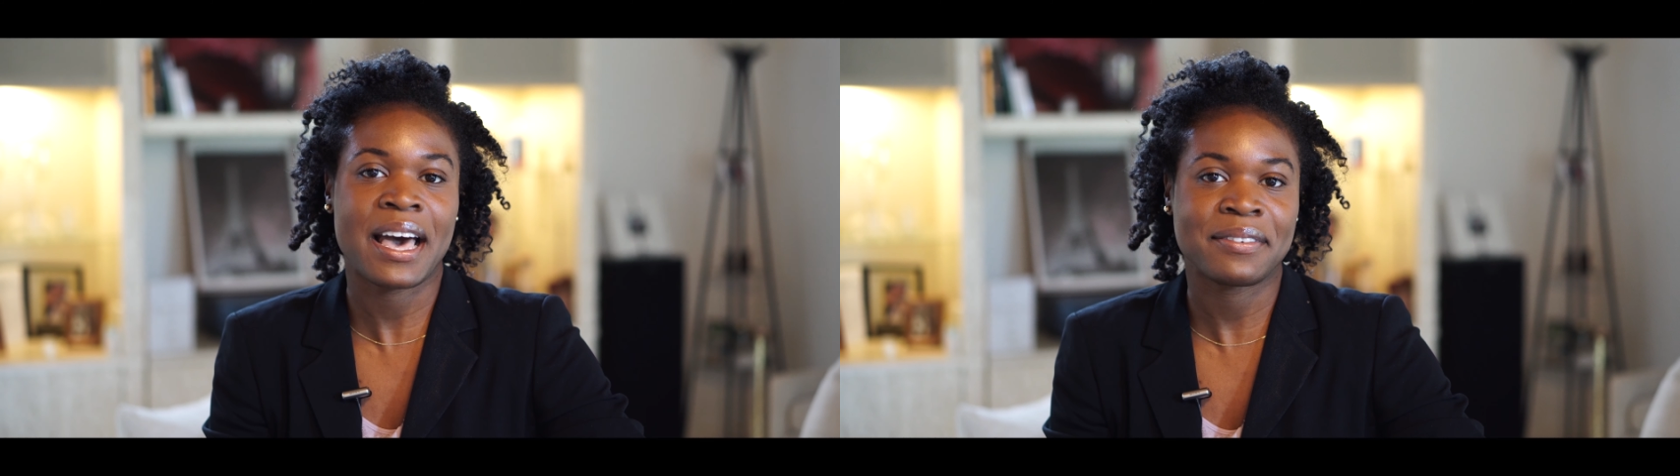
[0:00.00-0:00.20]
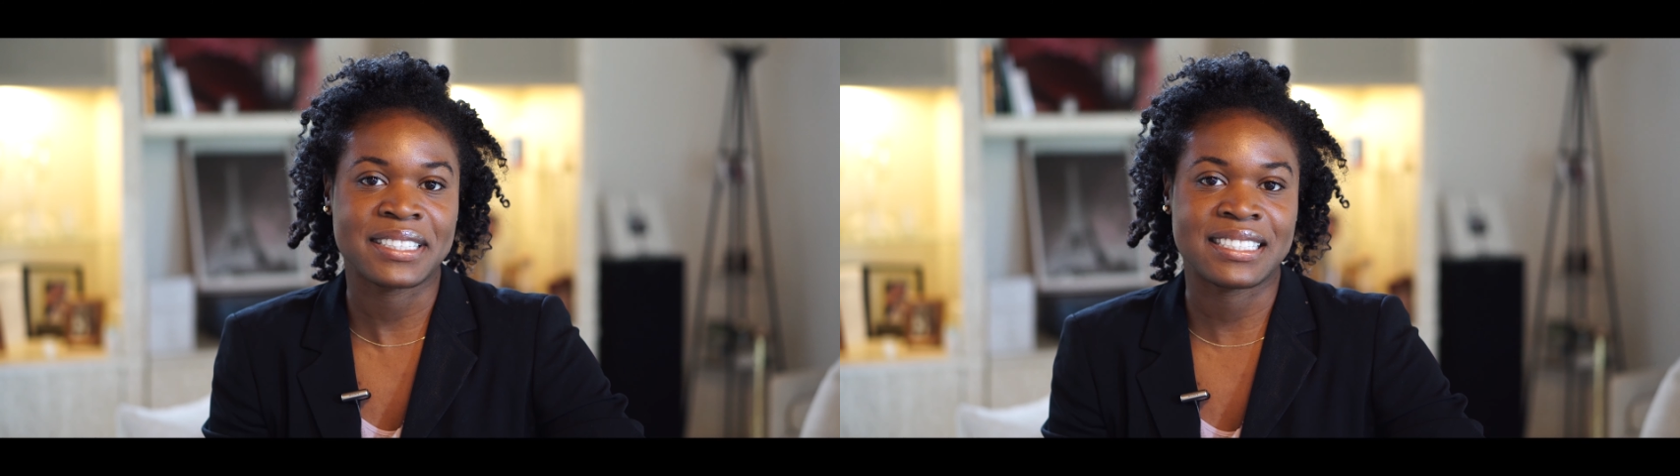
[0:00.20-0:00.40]

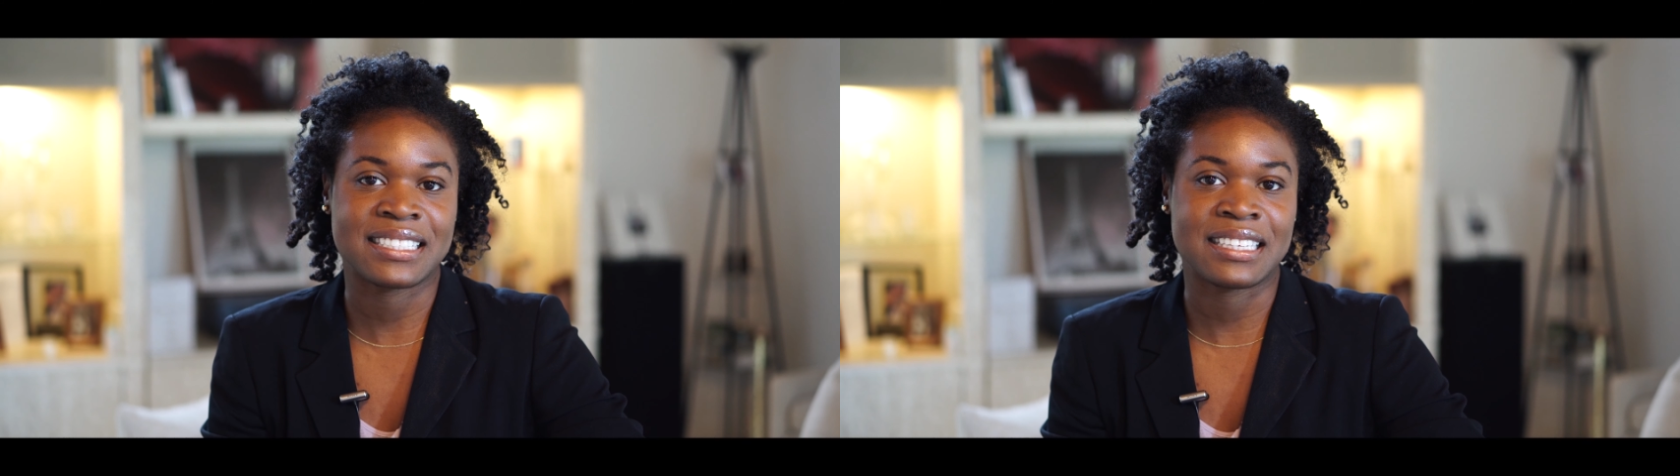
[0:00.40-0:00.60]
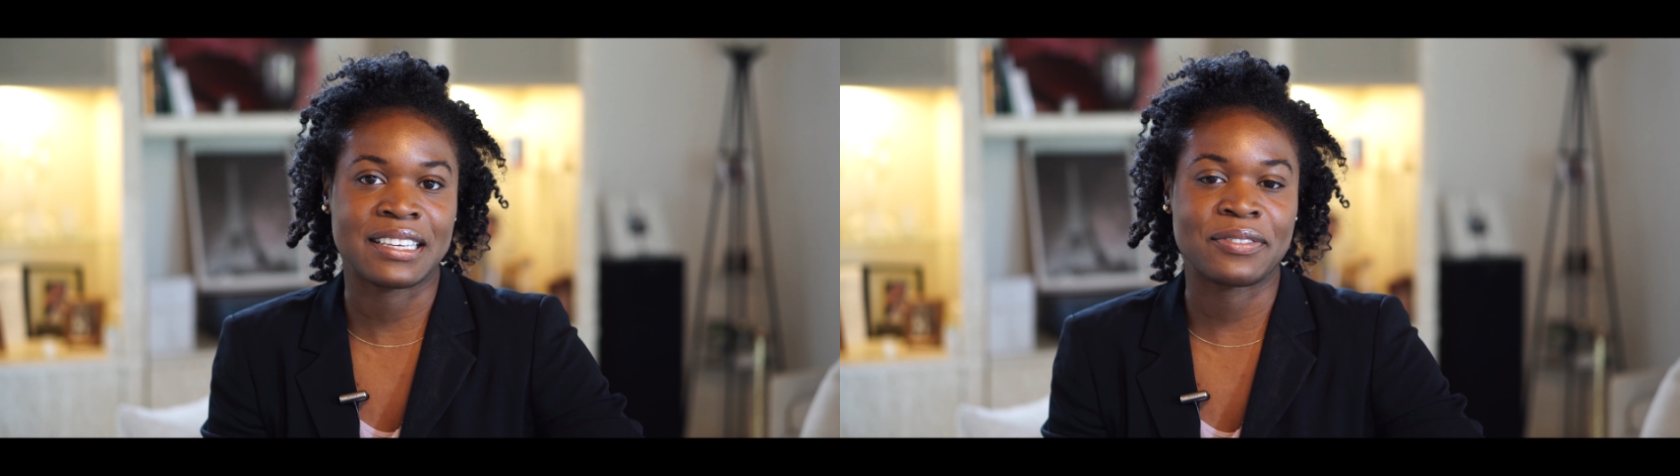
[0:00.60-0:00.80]

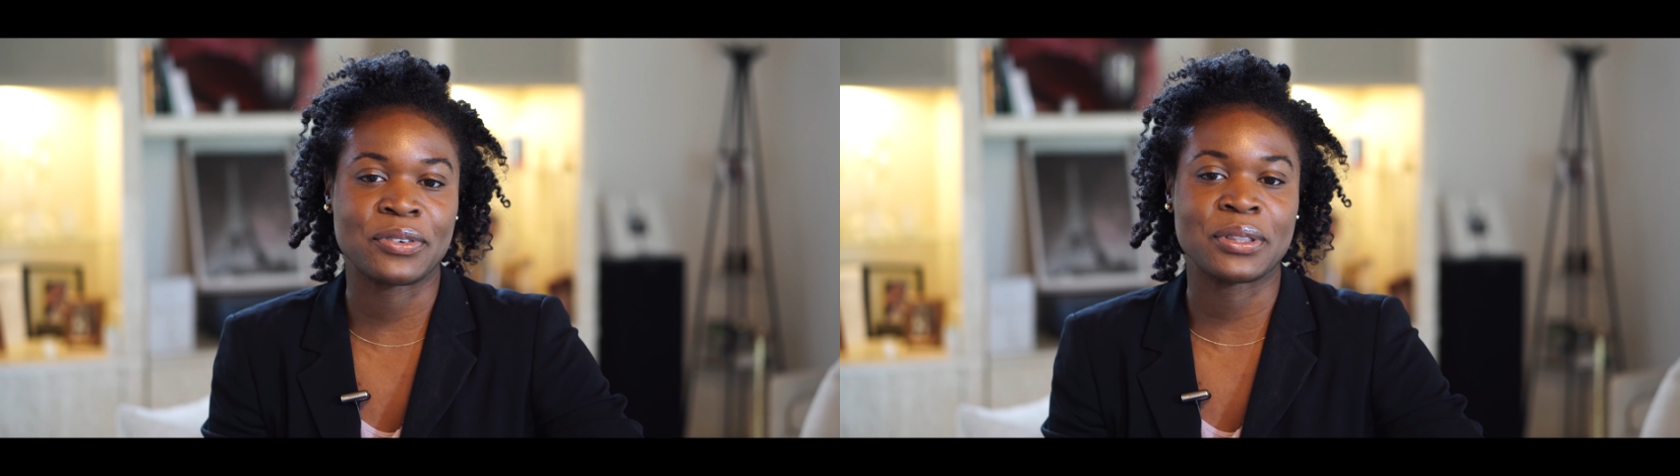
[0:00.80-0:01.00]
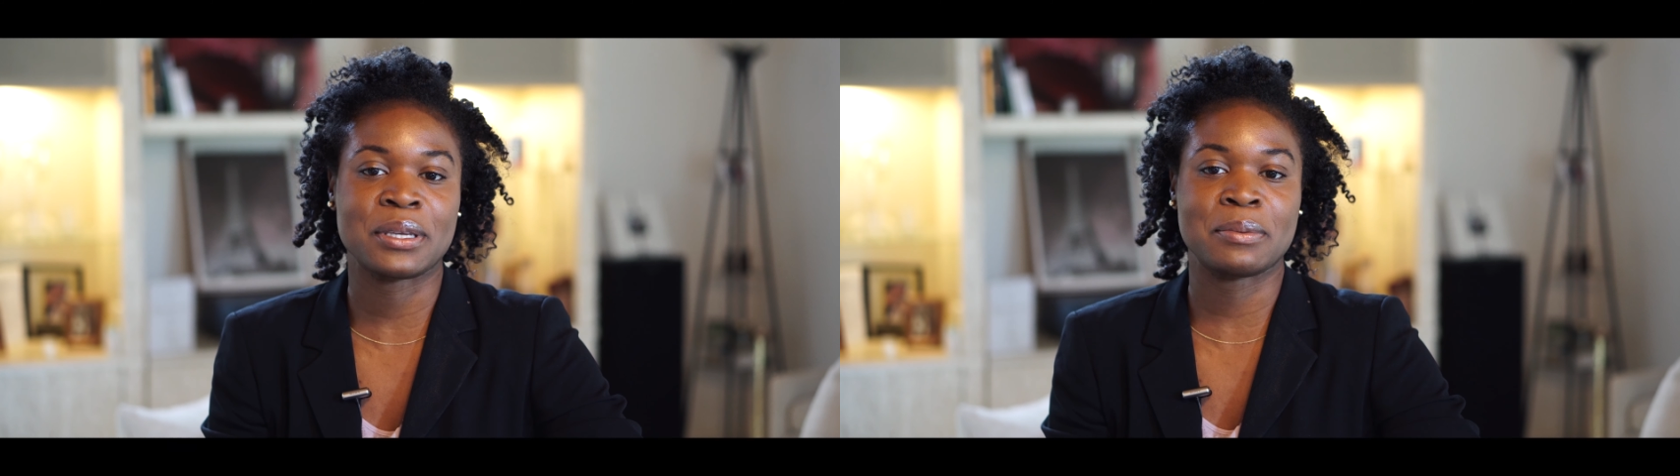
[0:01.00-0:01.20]
advocacy
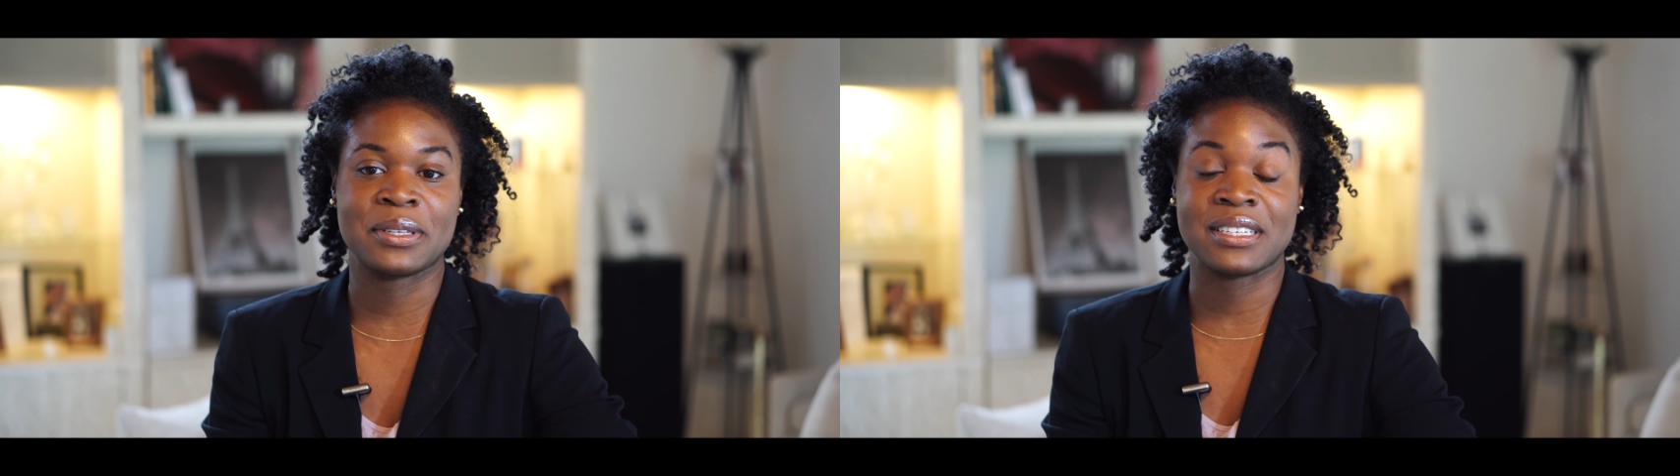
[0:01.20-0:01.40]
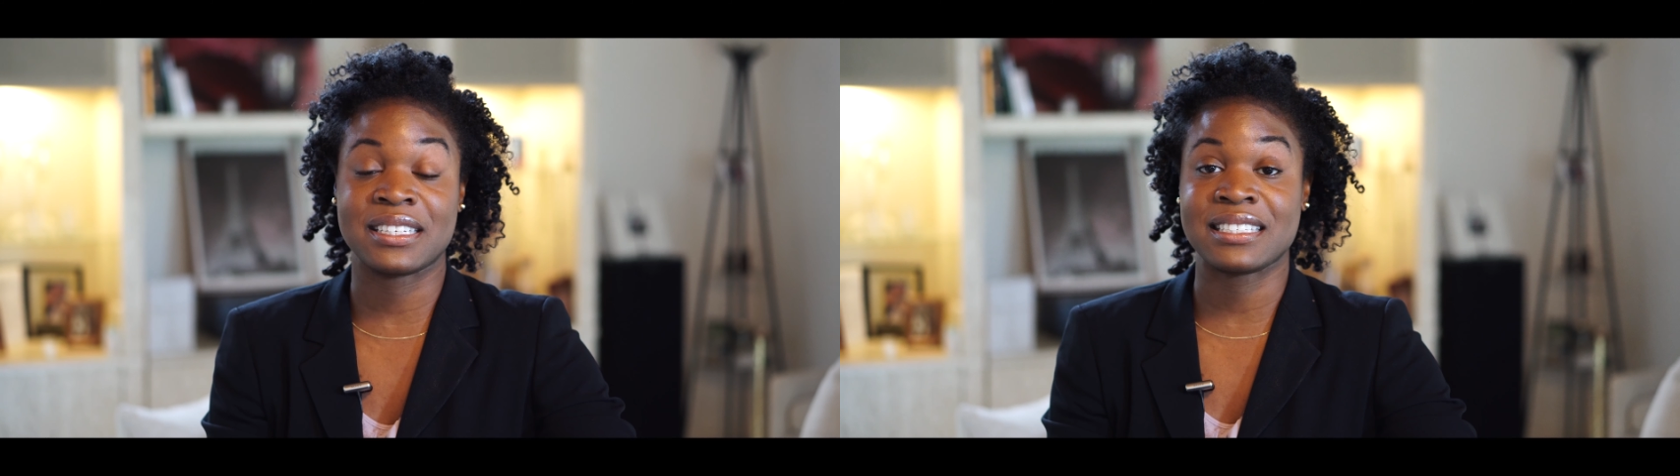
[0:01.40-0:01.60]
for the
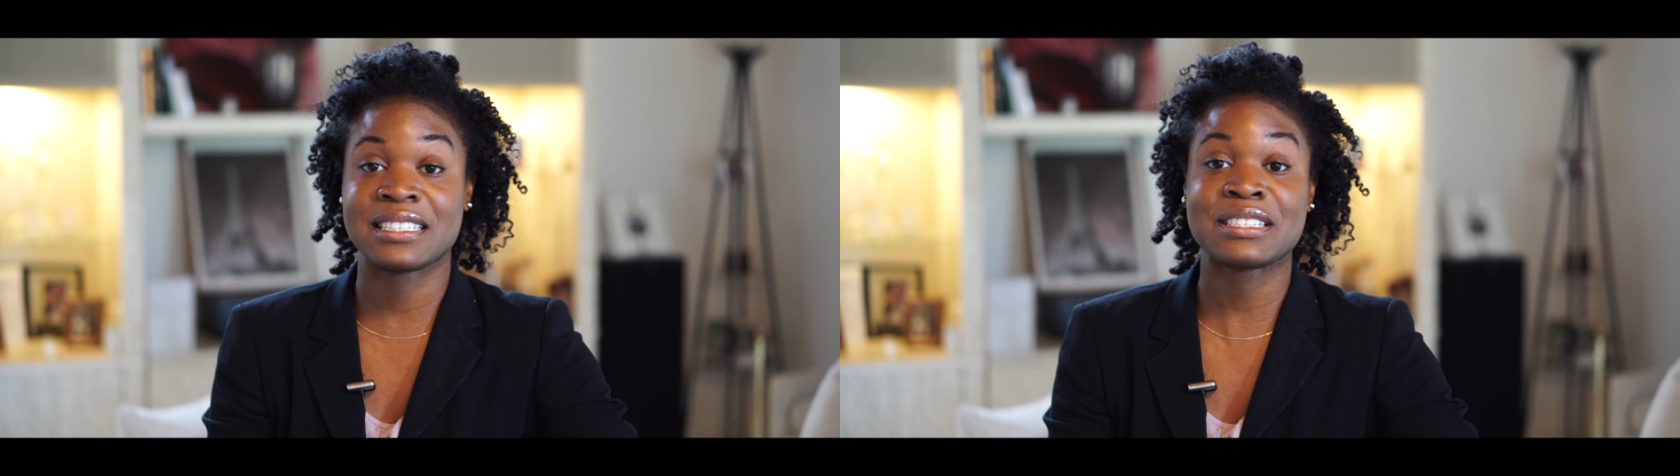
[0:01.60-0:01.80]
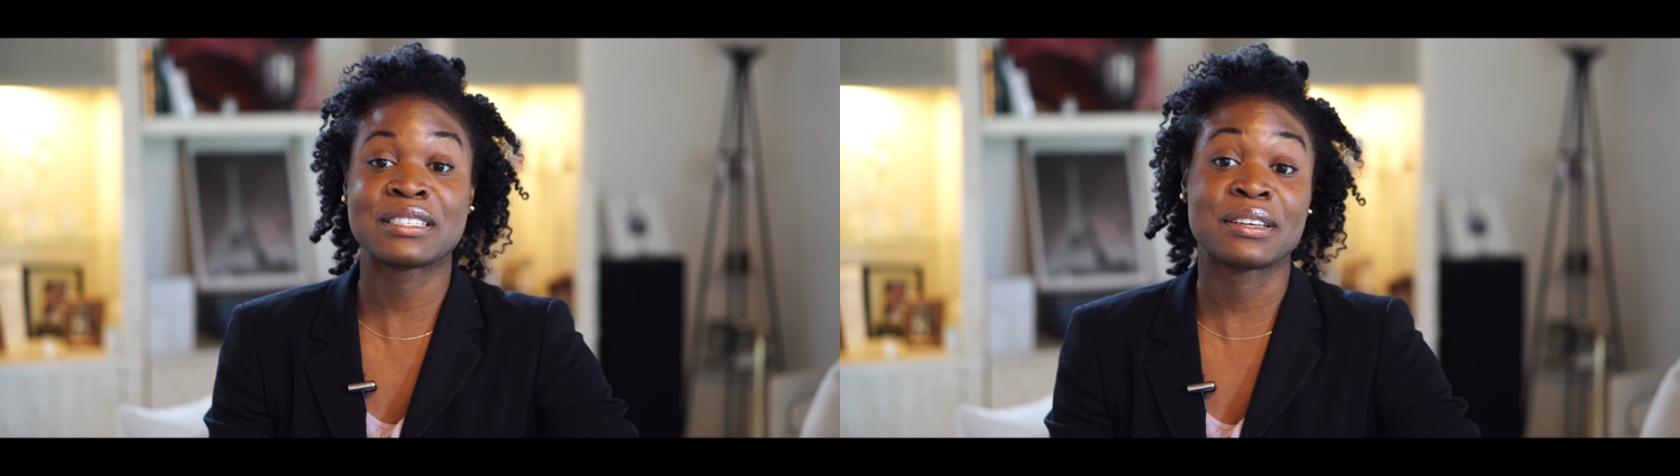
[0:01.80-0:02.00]

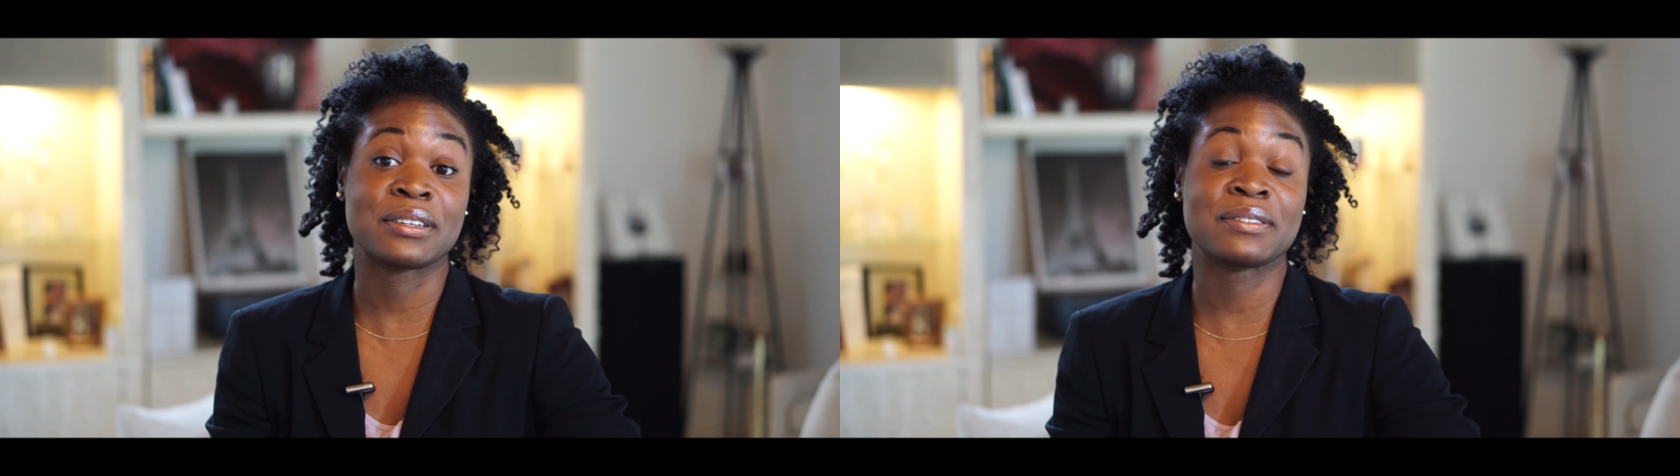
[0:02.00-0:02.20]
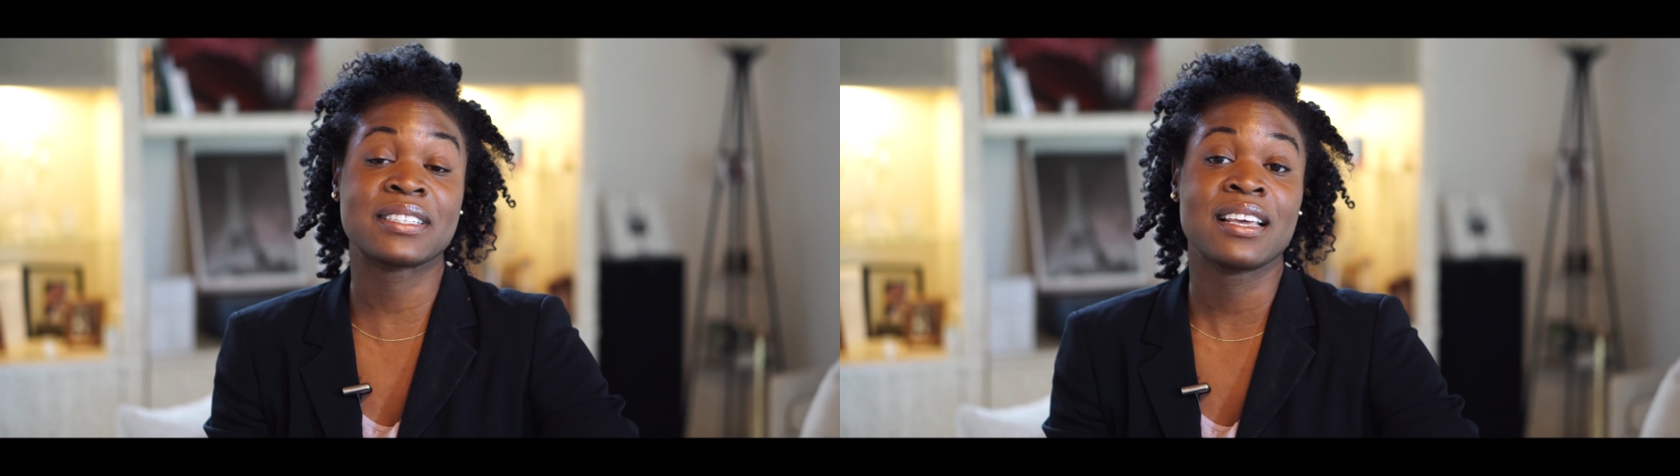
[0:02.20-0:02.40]
communities it
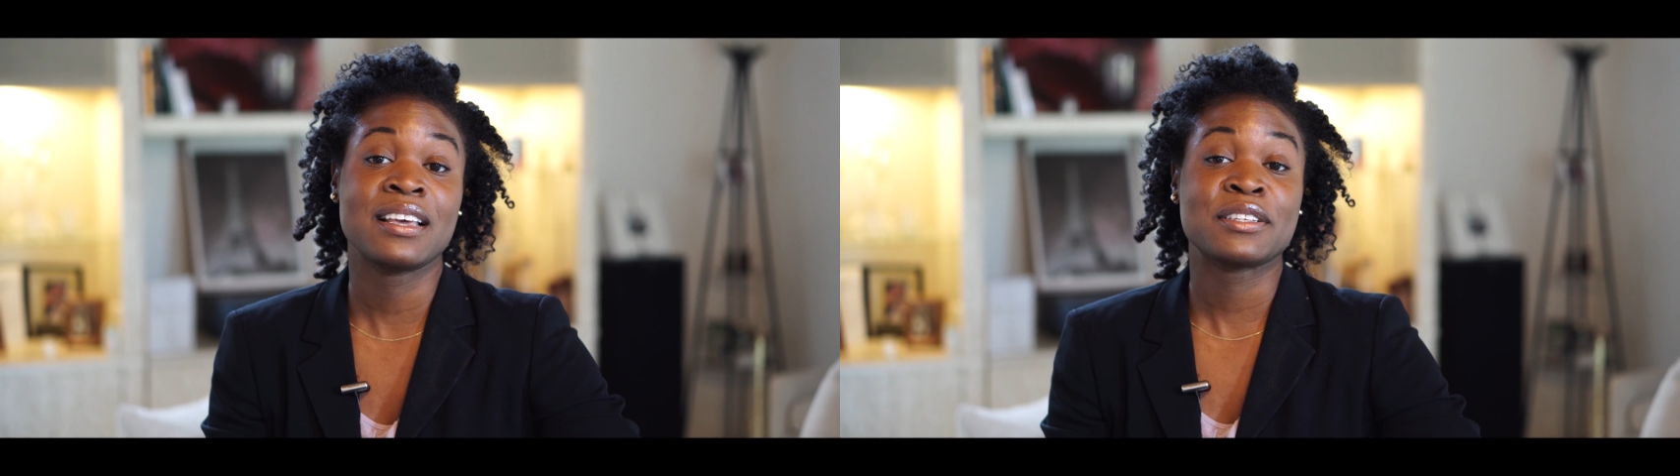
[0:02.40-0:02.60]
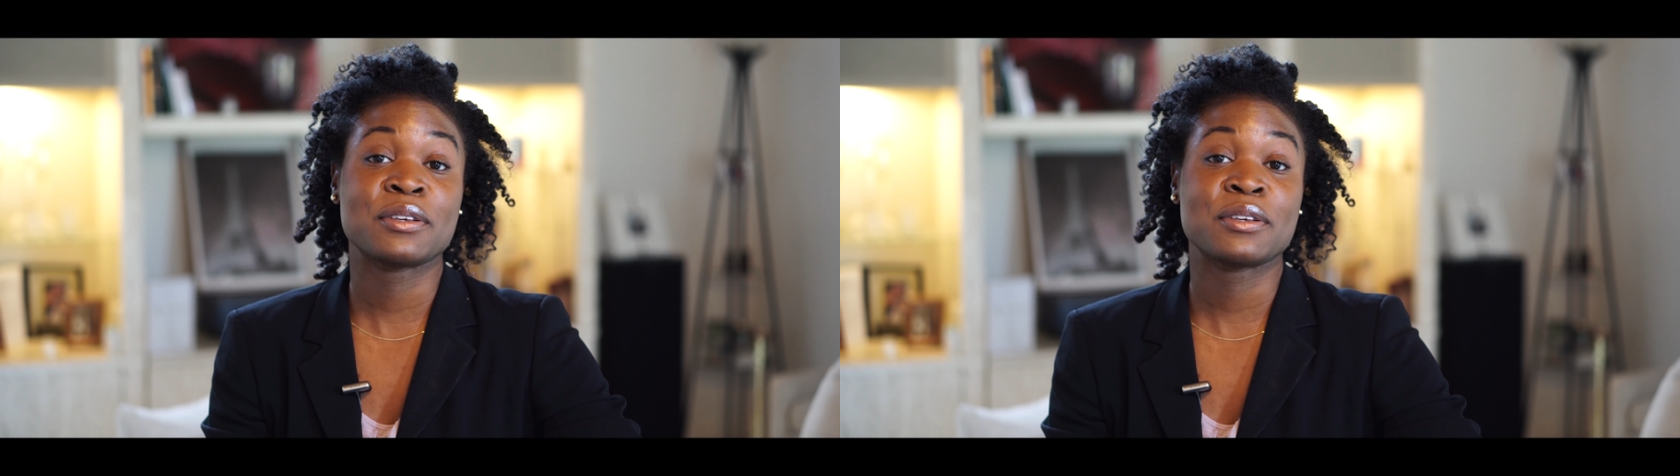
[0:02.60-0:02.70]
serves